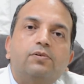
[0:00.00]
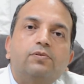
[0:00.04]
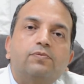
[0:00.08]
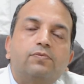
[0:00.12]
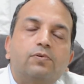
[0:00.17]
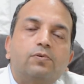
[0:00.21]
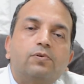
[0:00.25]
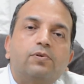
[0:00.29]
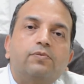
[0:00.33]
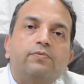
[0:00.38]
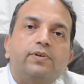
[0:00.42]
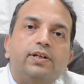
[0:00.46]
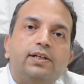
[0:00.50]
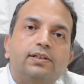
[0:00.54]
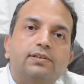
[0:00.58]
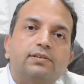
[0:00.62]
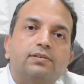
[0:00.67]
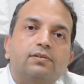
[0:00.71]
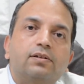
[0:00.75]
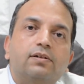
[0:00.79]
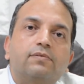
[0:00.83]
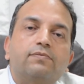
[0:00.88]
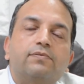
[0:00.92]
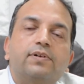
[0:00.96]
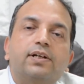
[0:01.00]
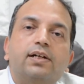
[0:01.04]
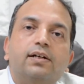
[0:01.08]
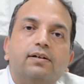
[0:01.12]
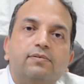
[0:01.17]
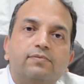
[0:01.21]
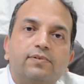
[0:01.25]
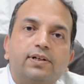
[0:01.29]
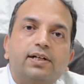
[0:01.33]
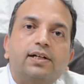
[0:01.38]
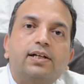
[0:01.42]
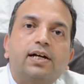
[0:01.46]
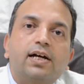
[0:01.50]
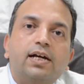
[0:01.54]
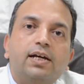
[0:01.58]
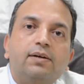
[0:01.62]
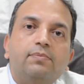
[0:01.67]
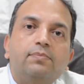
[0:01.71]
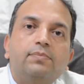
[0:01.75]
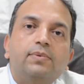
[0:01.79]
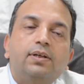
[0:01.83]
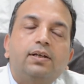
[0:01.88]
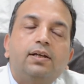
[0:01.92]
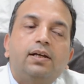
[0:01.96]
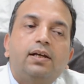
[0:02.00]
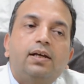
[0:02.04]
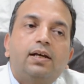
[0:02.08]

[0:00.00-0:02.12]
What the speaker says: to 4 weeks of recovery time,